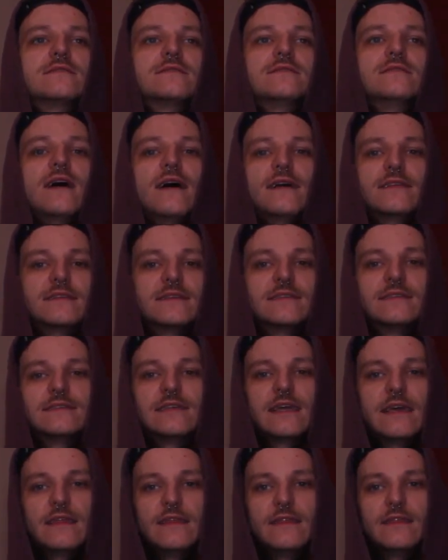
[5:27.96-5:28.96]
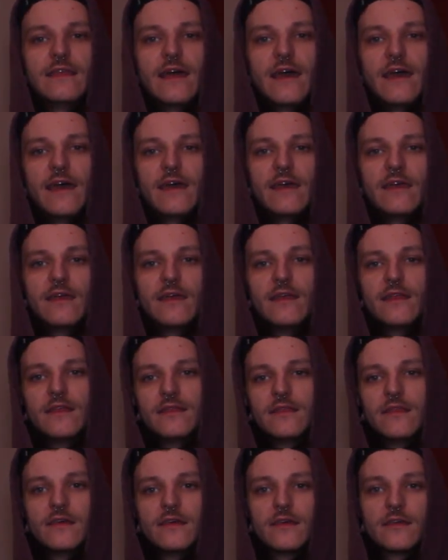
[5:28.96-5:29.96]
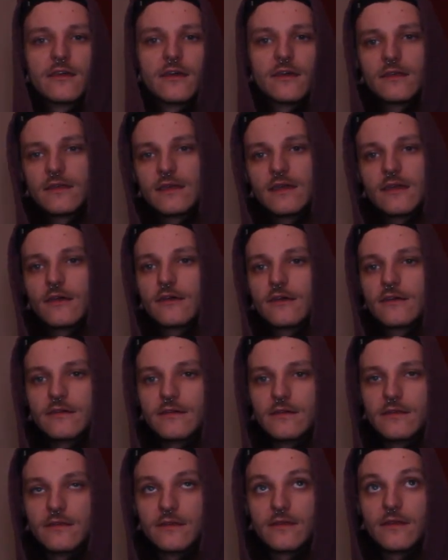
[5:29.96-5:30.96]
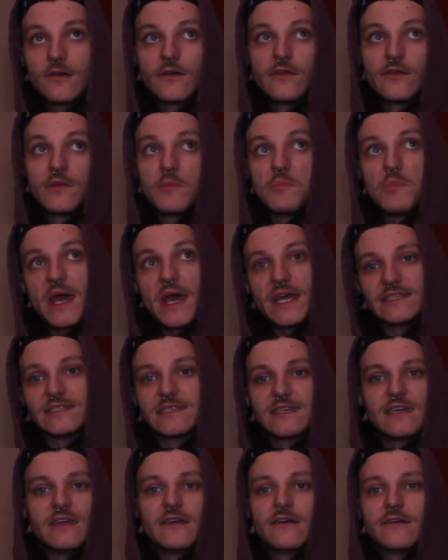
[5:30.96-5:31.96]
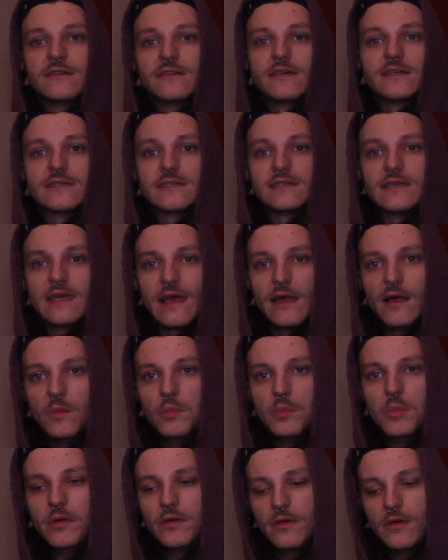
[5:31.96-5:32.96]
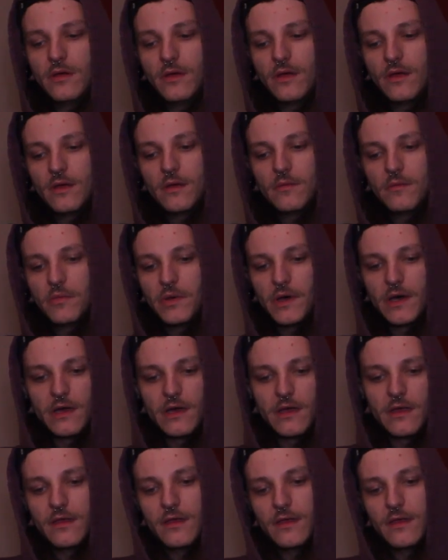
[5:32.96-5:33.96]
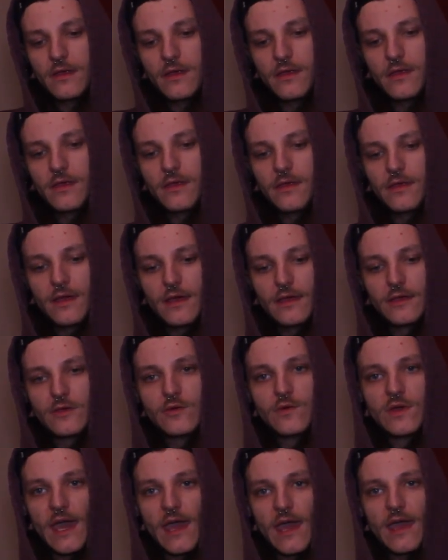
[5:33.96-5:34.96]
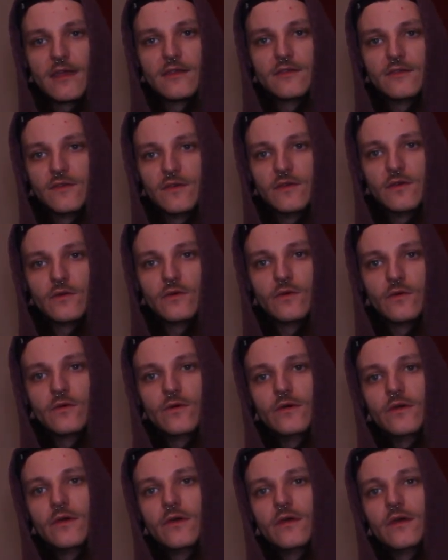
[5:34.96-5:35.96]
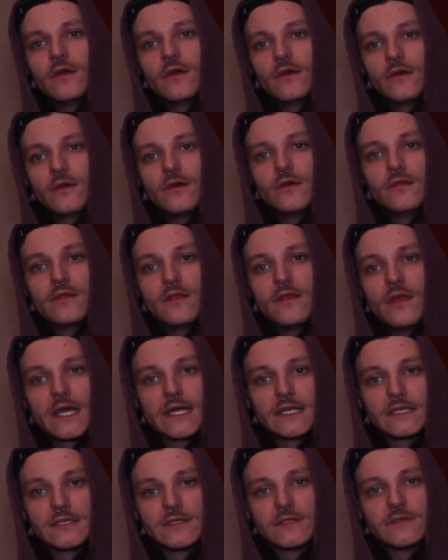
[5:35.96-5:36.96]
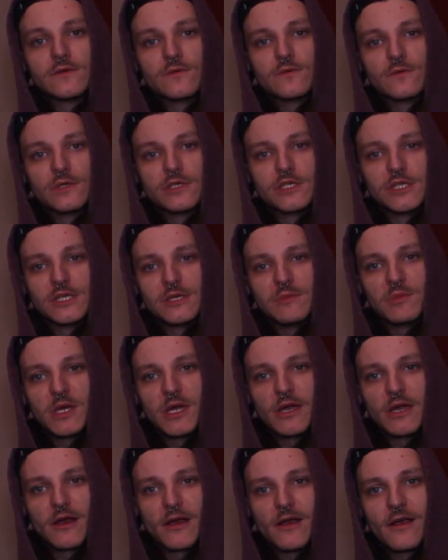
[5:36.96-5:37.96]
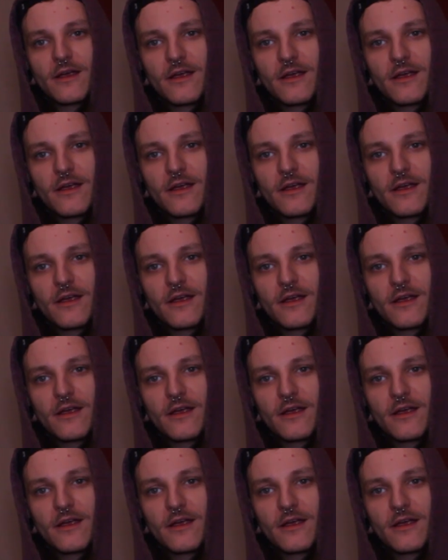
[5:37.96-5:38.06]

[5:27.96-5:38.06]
not to say that the good gear or the best gear doesn't help, but you can do good things with cheap gear.